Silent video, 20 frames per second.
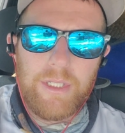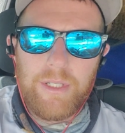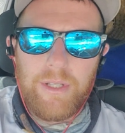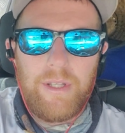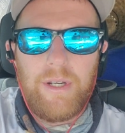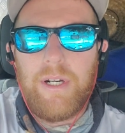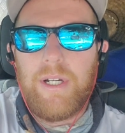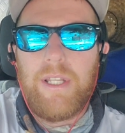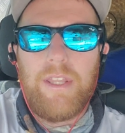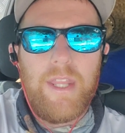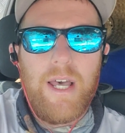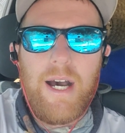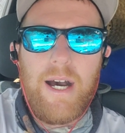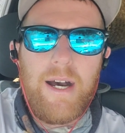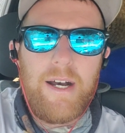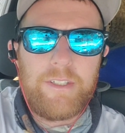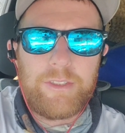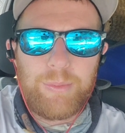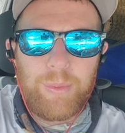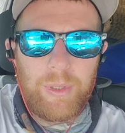they're in the
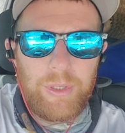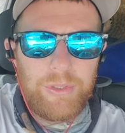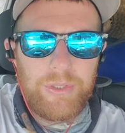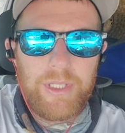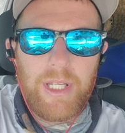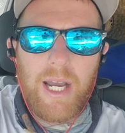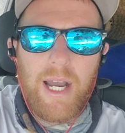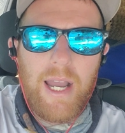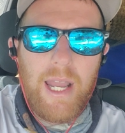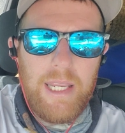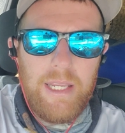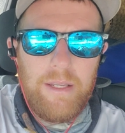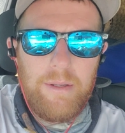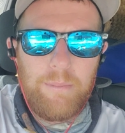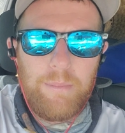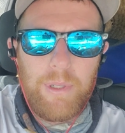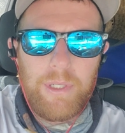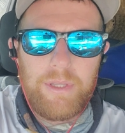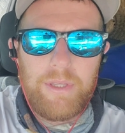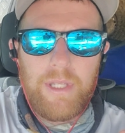hospital
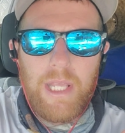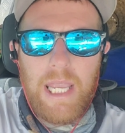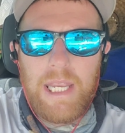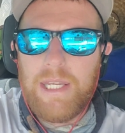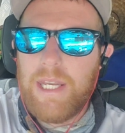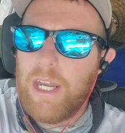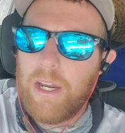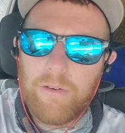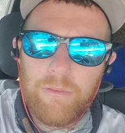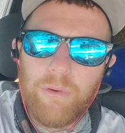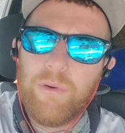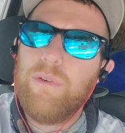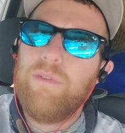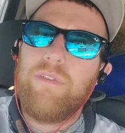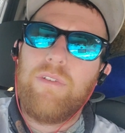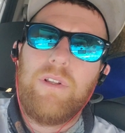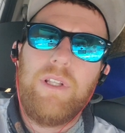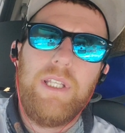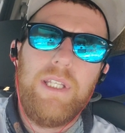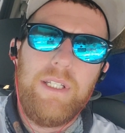dying, but they need a
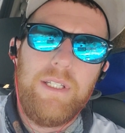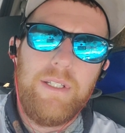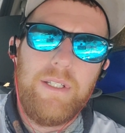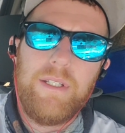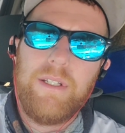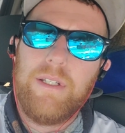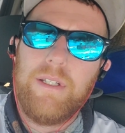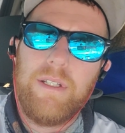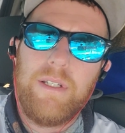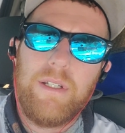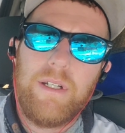roof cleaned